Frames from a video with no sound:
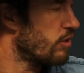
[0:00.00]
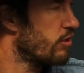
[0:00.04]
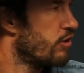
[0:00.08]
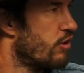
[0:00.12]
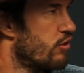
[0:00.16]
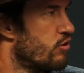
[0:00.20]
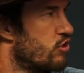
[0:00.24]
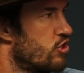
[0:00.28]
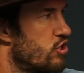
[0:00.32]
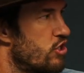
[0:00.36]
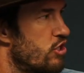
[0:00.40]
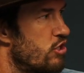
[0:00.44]
are
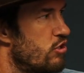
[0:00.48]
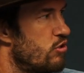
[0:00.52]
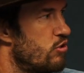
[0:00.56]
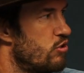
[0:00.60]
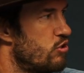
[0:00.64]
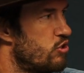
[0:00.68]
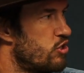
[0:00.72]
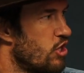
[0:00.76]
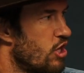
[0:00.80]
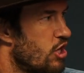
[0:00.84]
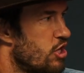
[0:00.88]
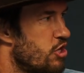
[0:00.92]
those
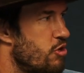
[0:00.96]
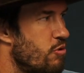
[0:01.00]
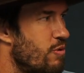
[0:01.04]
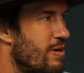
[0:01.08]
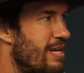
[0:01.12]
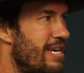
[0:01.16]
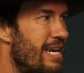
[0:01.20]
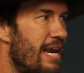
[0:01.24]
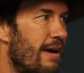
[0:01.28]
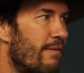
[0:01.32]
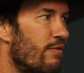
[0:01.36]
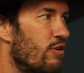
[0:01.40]
shoes? You
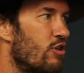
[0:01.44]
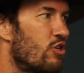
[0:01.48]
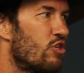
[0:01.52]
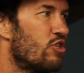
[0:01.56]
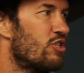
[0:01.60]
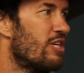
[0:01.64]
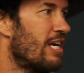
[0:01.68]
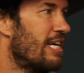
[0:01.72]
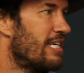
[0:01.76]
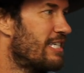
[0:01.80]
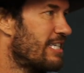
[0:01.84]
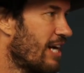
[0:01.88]
would never just
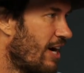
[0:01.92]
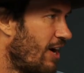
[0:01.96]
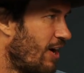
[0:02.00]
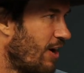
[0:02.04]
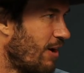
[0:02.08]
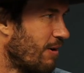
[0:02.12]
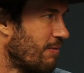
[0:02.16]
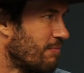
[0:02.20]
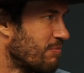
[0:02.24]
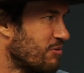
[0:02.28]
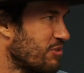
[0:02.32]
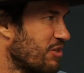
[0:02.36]
say
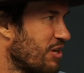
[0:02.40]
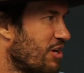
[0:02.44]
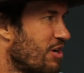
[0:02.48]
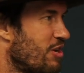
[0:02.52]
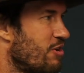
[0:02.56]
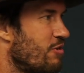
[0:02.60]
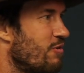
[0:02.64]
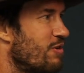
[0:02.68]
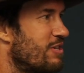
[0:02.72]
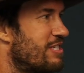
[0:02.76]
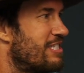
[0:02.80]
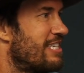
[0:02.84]
TOMS.
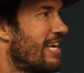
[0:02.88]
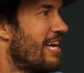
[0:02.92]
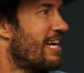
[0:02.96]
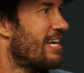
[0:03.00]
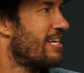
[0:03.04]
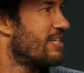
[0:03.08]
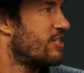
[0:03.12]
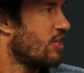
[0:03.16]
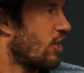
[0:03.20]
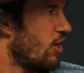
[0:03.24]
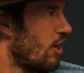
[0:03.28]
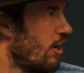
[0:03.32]
You would
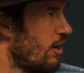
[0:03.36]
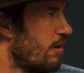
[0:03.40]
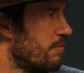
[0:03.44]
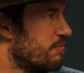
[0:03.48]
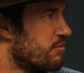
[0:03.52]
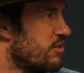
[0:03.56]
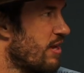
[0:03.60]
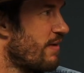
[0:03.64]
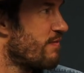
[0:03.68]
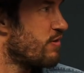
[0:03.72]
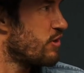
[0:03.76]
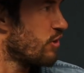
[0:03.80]
say,
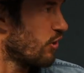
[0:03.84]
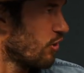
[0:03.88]
TOMS, have you